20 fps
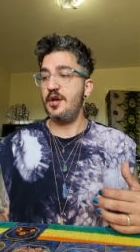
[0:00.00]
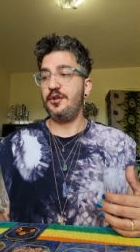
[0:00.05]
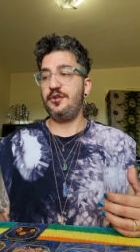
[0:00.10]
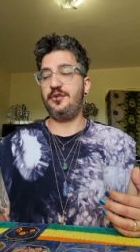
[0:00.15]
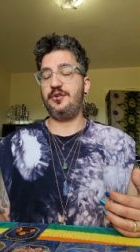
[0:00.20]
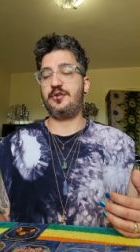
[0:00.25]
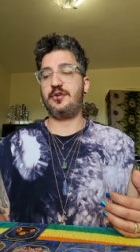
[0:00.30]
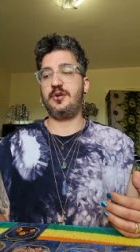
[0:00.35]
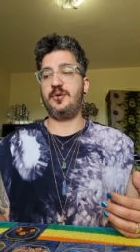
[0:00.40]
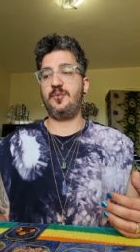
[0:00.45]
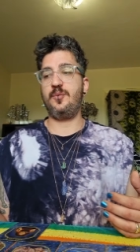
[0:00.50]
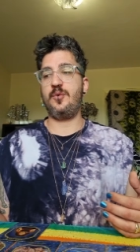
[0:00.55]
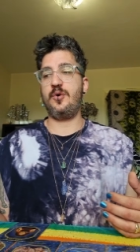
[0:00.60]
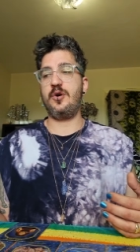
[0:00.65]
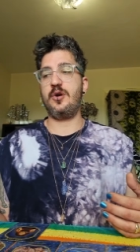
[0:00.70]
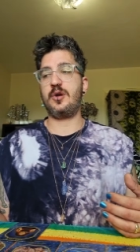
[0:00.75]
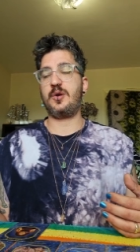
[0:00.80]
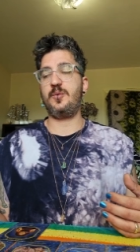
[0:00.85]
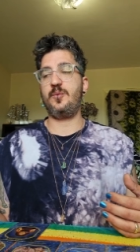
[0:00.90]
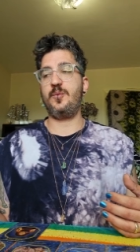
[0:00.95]
You can
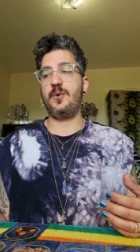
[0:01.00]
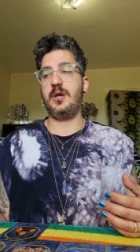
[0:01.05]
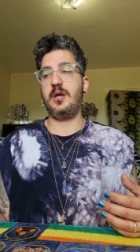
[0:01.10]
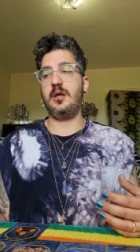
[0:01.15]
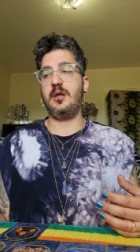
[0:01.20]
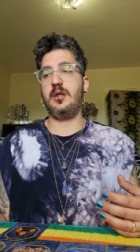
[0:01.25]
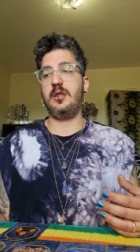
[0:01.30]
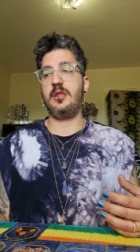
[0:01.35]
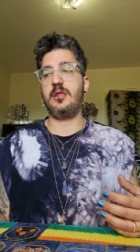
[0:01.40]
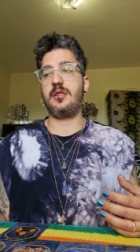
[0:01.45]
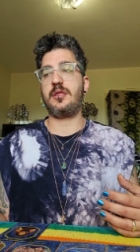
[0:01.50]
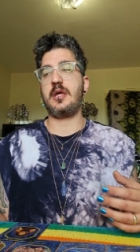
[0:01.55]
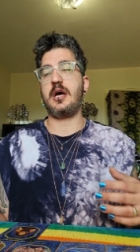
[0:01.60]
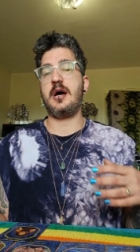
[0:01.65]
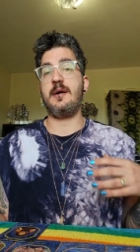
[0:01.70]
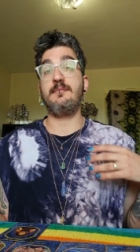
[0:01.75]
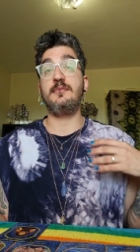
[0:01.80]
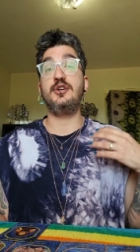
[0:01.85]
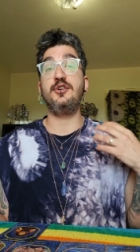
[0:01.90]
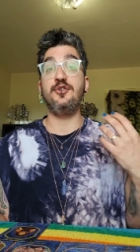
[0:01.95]
work with
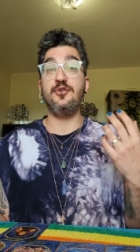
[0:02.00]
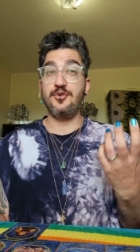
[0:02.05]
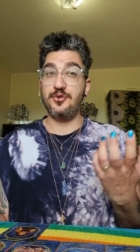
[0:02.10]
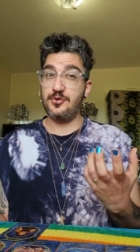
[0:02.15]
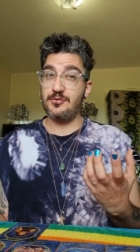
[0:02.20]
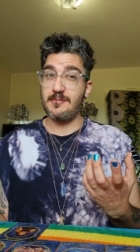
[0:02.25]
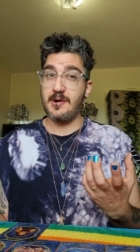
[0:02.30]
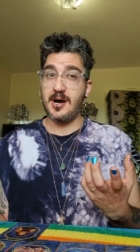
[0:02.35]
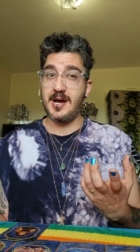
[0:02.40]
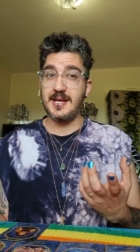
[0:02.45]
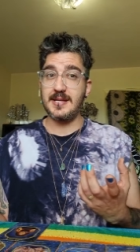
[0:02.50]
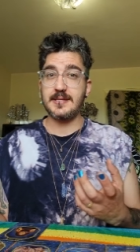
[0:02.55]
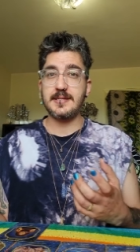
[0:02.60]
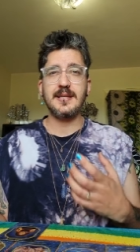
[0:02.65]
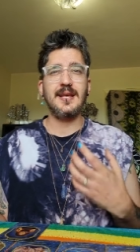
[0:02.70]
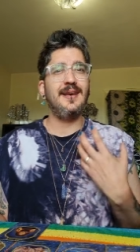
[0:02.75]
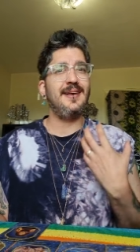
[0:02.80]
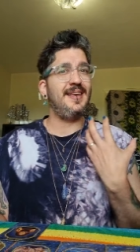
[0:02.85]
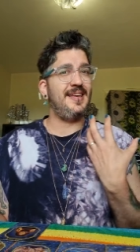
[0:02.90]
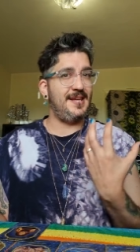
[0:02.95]
um, Nuummite,
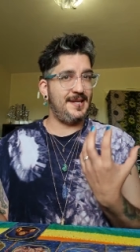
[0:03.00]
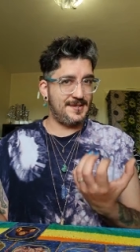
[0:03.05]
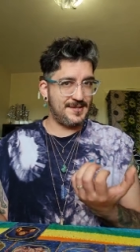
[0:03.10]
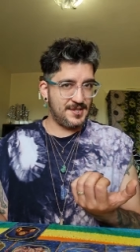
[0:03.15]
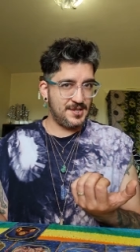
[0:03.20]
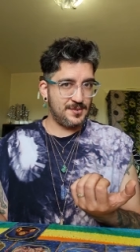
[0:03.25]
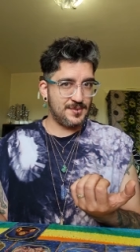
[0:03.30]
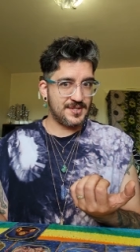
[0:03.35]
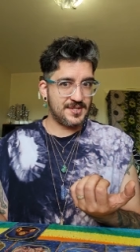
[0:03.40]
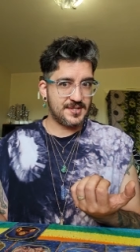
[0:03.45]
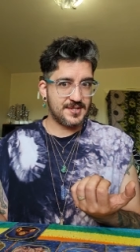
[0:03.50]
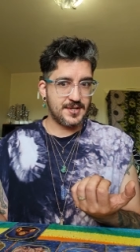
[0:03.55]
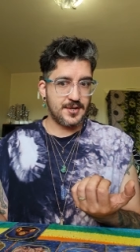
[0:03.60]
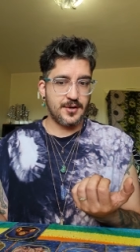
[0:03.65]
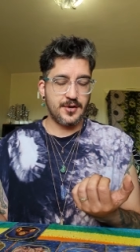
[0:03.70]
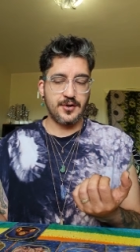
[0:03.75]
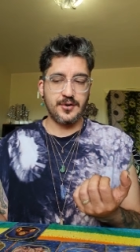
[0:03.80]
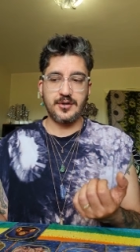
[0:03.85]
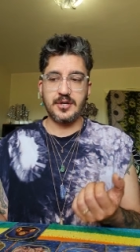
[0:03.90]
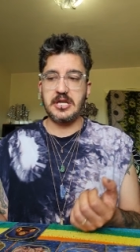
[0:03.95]
Isua
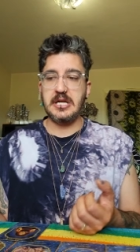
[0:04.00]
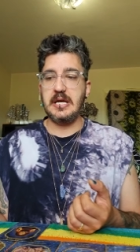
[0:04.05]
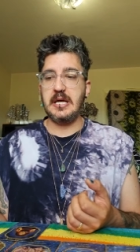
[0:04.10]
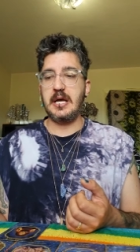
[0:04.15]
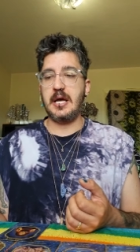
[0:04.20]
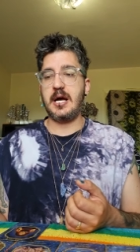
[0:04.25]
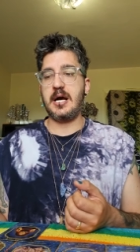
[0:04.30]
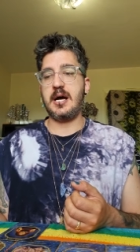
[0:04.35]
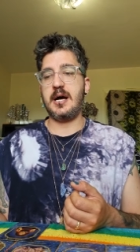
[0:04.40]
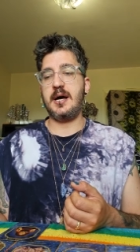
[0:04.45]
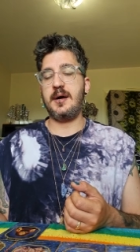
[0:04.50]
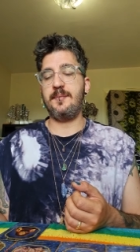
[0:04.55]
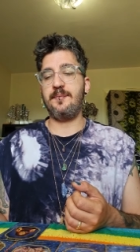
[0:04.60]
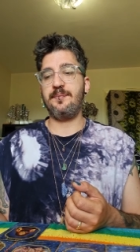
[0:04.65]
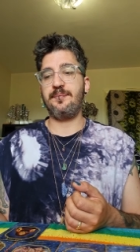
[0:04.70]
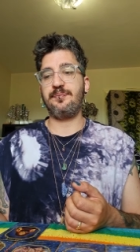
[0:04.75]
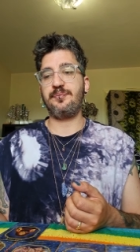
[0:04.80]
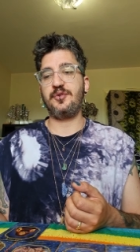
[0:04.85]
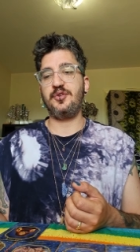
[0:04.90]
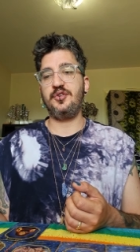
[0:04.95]
Stone.
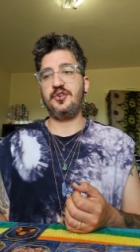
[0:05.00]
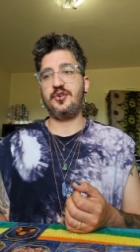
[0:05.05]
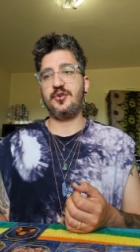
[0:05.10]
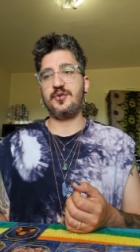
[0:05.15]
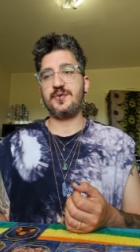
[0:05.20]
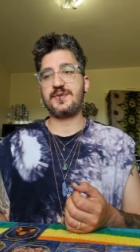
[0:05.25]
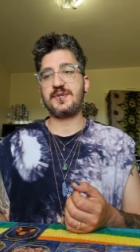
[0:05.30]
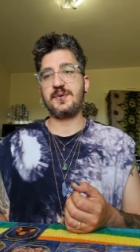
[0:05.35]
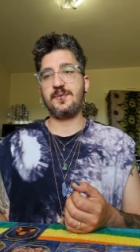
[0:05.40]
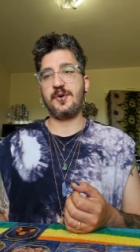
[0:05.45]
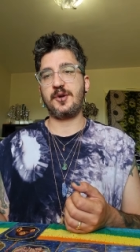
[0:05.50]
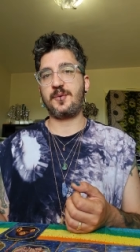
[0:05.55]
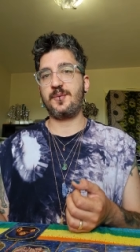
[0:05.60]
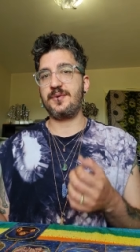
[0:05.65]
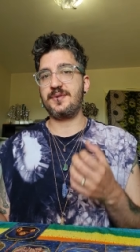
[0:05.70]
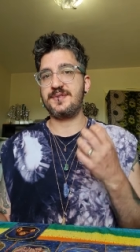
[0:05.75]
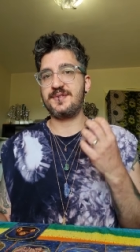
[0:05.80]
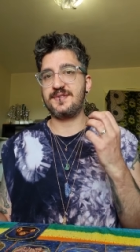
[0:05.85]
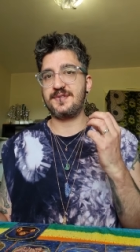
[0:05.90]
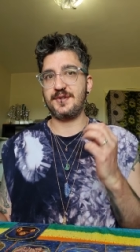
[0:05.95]
Um, you could also work
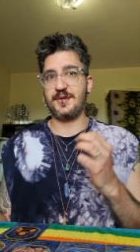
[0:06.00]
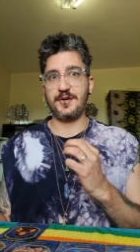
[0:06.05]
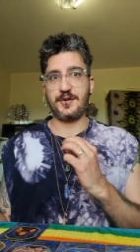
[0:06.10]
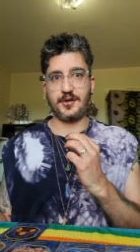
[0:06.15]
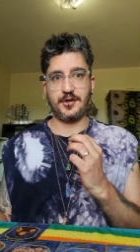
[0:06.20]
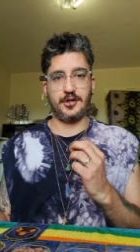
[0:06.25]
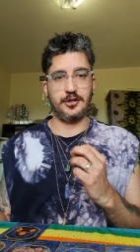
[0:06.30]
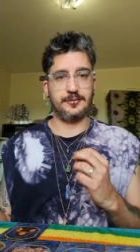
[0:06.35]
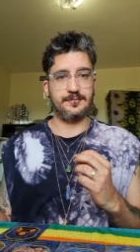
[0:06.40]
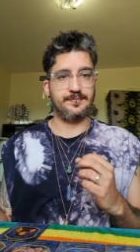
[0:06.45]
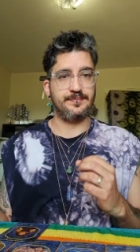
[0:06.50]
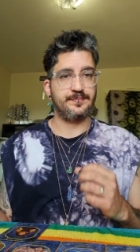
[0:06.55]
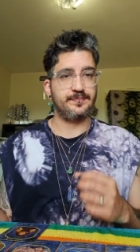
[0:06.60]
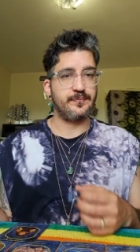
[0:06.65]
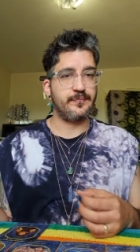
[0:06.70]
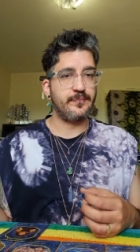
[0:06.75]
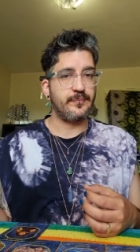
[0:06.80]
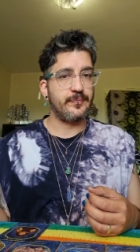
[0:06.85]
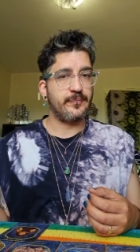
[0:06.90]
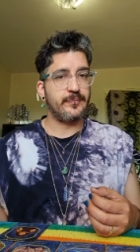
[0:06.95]
with Zircon.
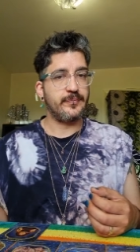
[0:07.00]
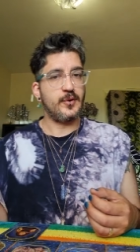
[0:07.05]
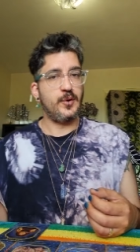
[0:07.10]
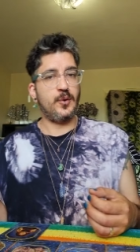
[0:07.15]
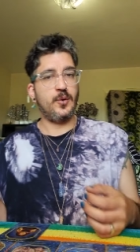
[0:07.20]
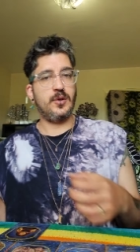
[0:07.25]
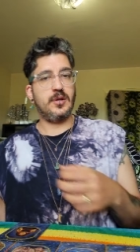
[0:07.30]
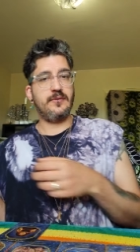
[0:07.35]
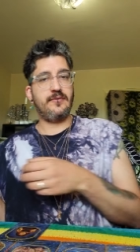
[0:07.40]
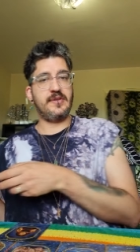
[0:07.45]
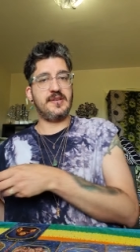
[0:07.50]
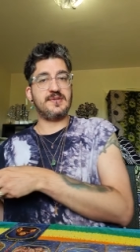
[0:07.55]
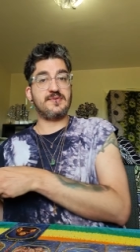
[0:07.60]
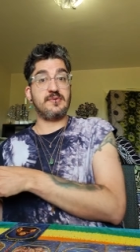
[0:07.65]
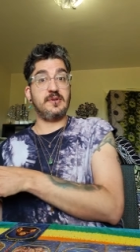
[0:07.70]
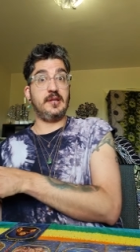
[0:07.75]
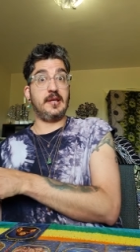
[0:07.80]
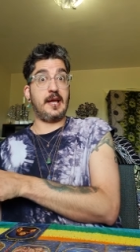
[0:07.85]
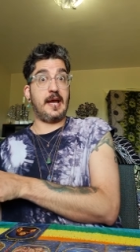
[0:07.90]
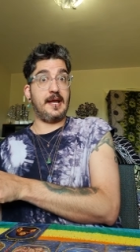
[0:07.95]
All of these
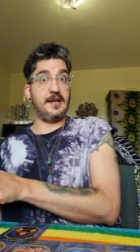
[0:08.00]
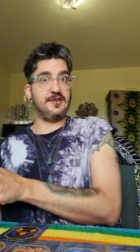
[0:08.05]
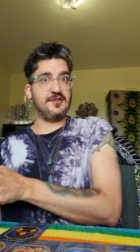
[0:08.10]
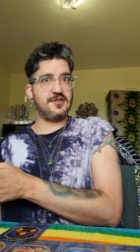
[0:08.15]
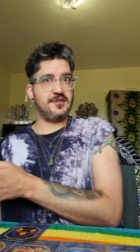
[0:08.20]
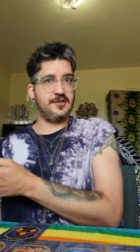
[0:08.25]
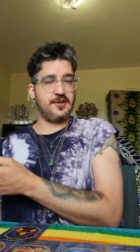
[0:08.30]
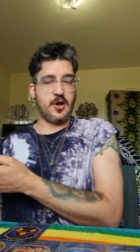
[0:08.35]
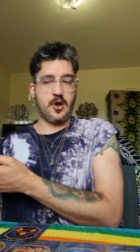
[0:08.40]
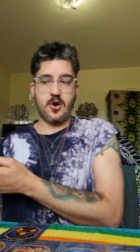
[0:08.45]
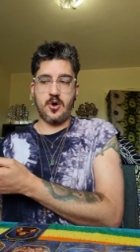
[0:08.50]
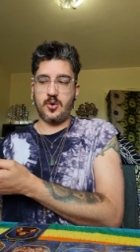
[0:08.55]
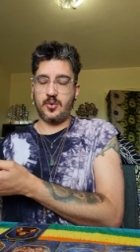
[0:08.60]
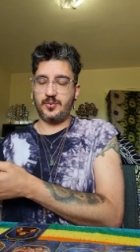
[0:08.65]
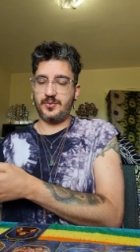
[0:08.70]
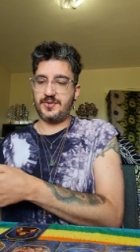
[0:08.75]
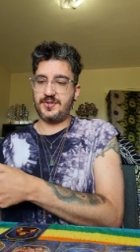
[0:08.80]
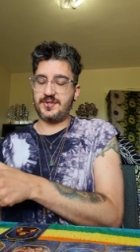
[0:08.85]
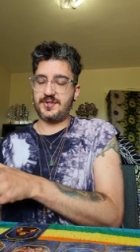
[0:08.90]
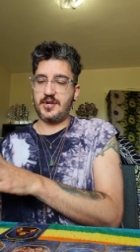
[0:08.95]
really ancient
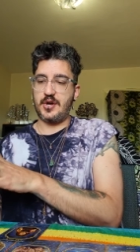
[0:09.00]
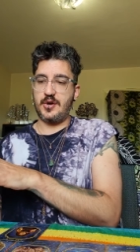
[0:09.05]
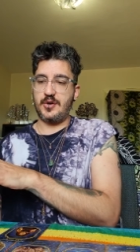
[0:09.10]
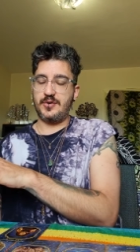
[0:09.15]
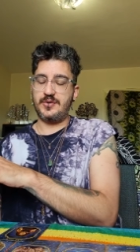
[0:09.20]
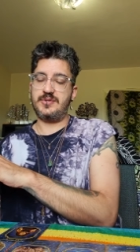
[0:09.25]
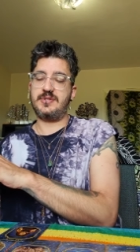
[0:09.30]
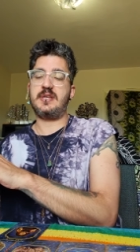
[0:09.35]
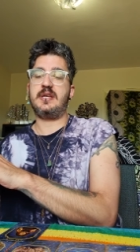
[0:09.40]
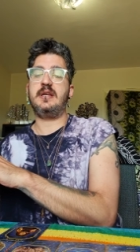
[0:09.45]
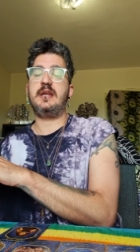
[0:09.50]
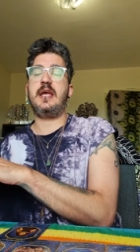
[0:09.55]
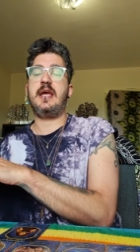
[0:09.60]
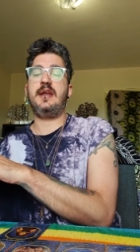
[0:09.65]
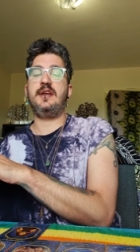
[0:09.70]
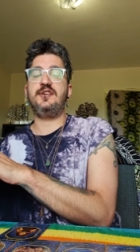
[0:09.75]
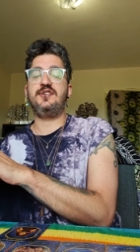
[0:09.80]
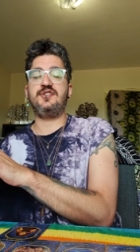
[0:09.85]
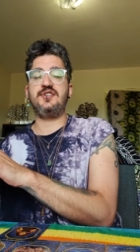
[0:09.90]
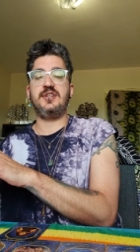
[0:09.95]
old stones and
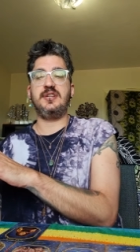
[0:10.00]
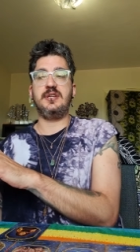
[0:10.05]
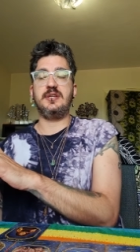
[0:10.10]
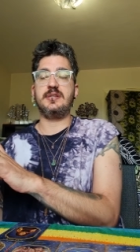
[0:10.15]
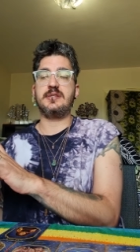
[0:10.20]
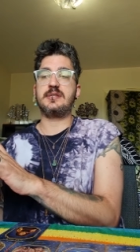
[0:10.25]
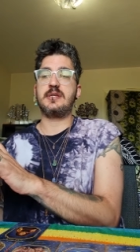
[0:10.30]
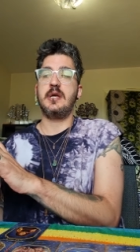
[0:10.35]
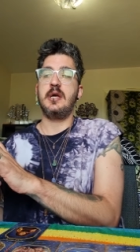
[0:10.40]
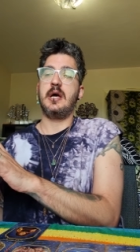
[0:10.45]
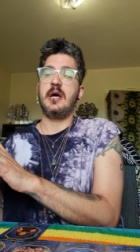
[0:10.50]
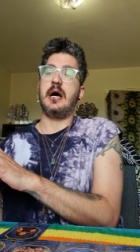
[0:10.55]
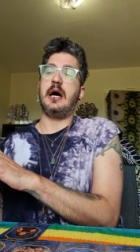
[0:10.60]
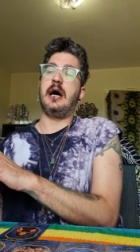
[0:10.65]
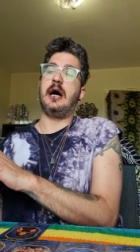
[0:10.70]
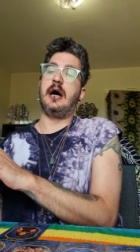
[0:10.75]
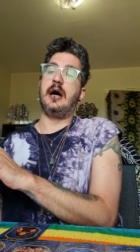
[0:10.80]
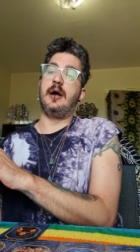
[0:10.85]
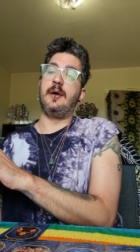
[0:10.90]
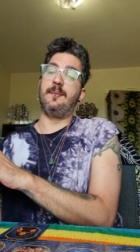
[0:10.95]
energies.
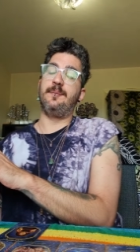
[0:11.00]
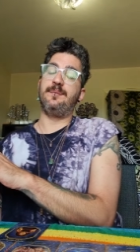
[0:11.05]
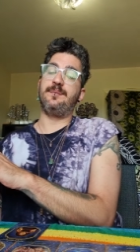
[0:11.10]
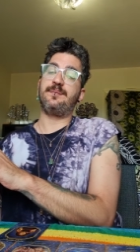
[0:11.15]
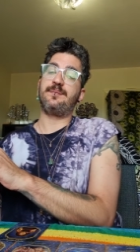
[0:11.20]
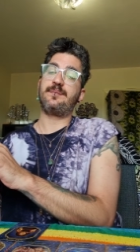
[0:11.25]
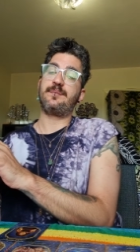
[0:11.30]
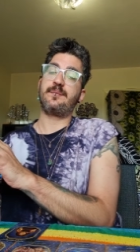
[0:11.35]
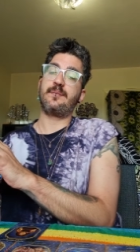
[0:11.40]
Um,